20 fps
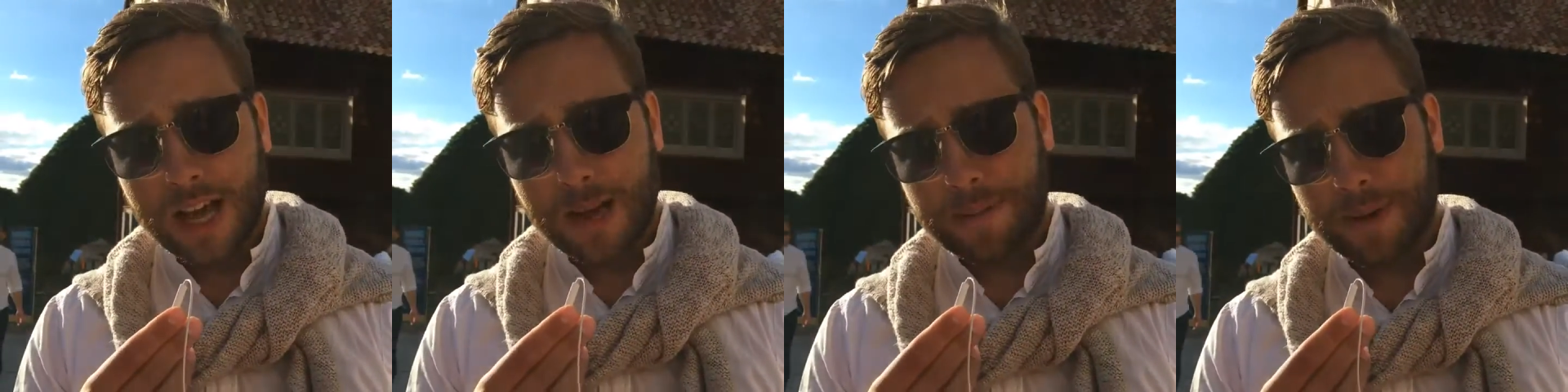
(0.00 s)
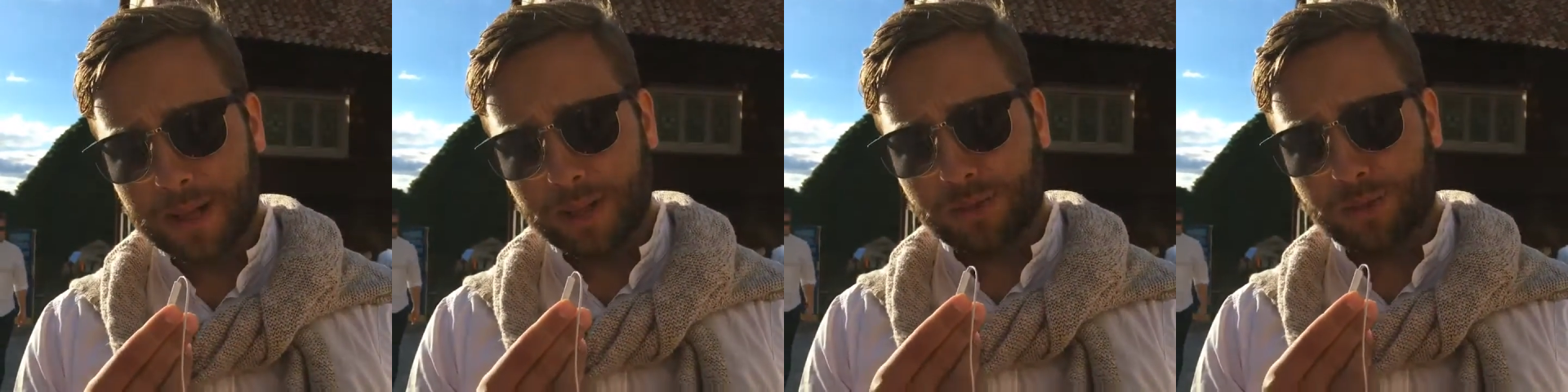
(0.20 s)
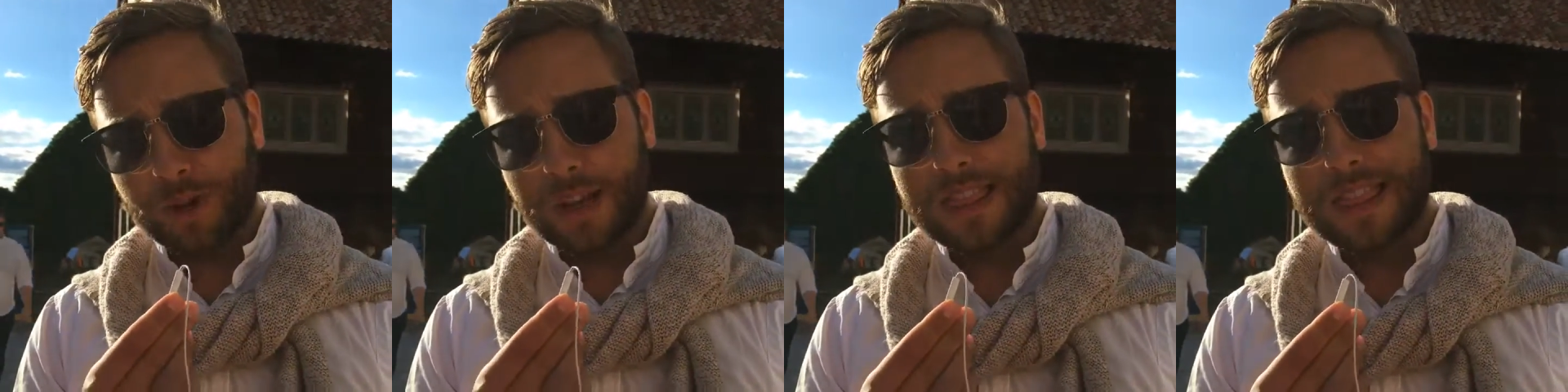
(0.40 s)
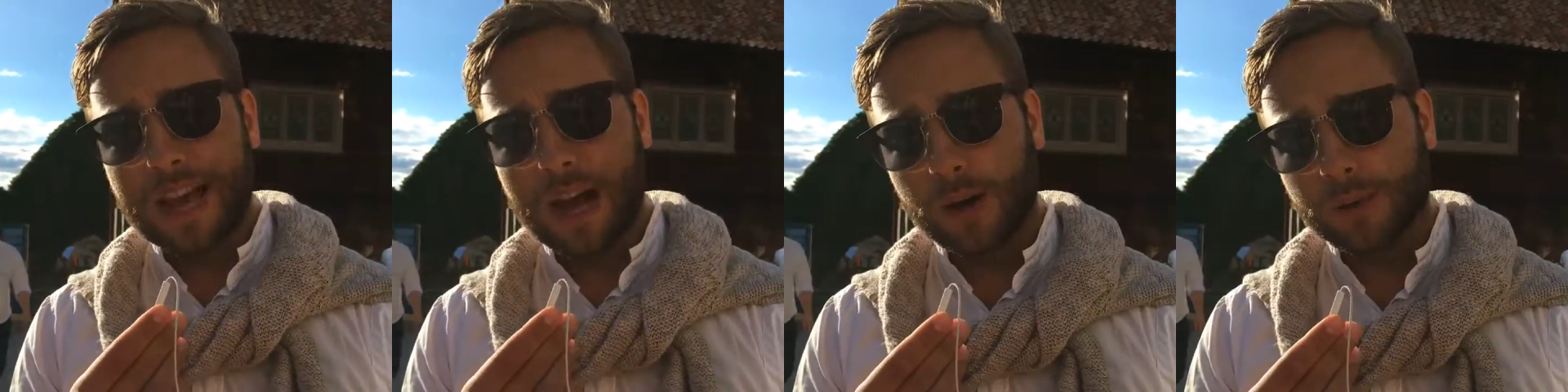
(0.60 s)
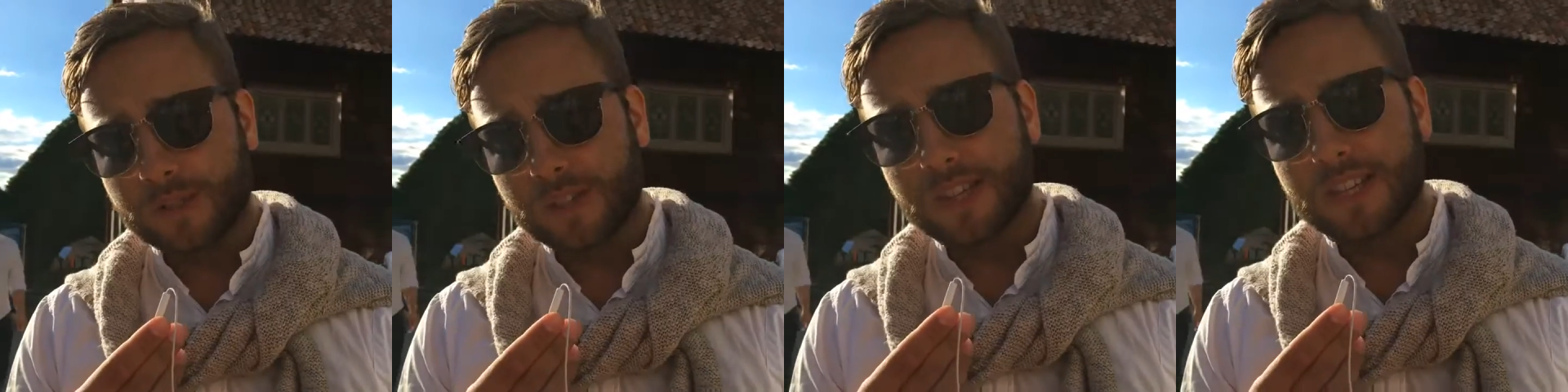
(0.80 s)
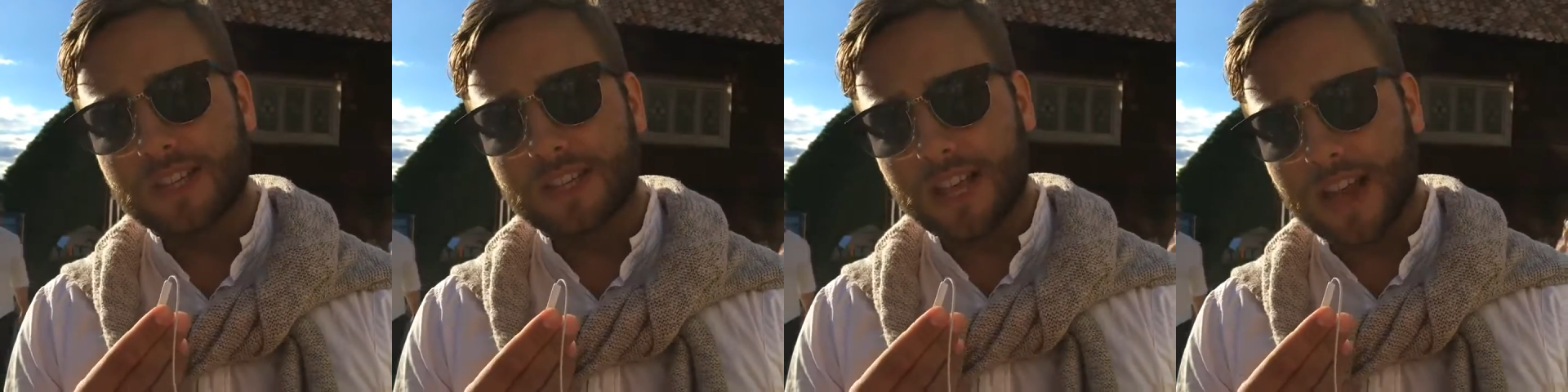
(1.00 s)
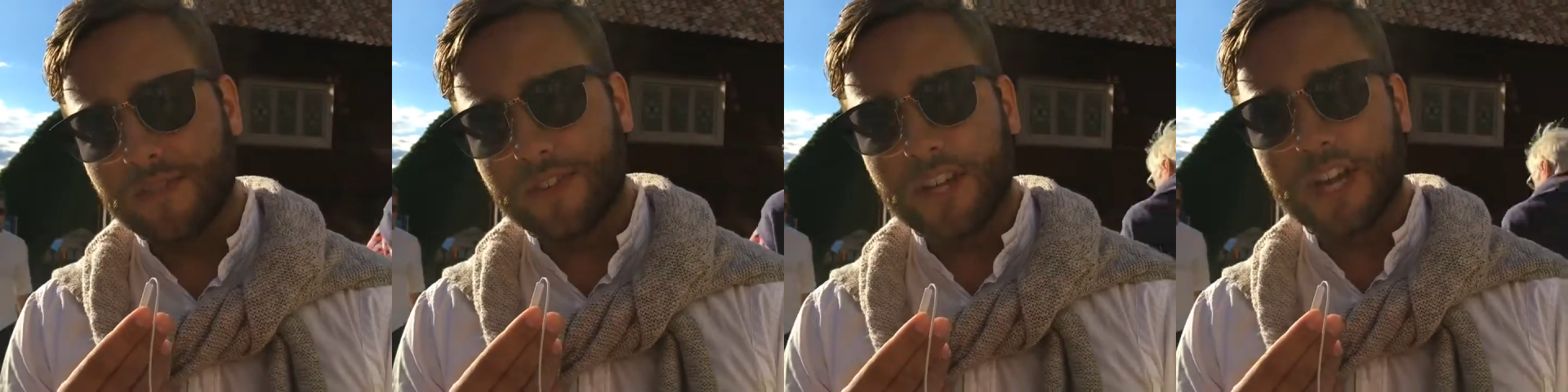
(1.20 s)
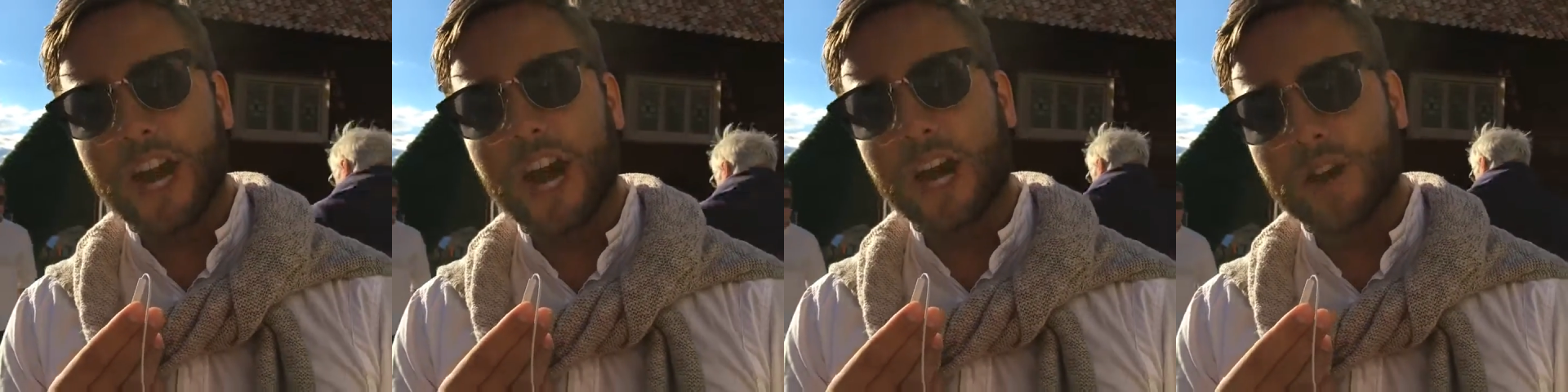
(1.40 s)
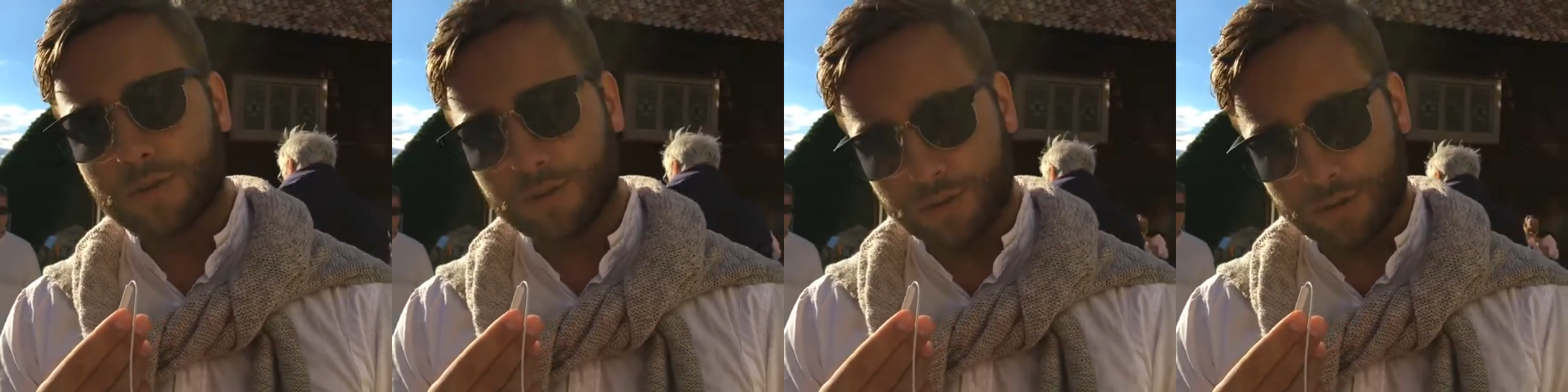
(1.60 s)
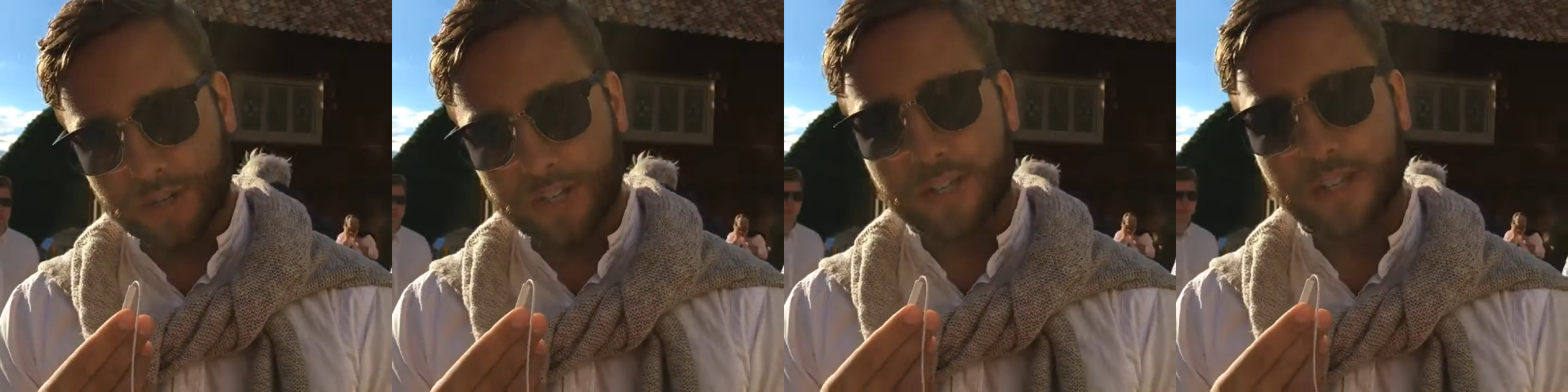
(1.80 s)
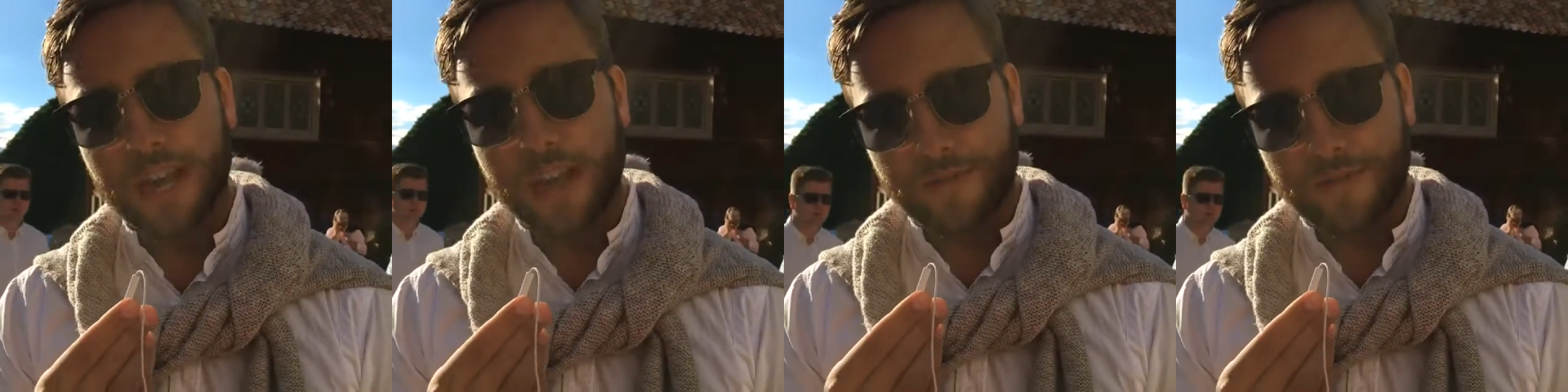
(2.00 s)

about 3,700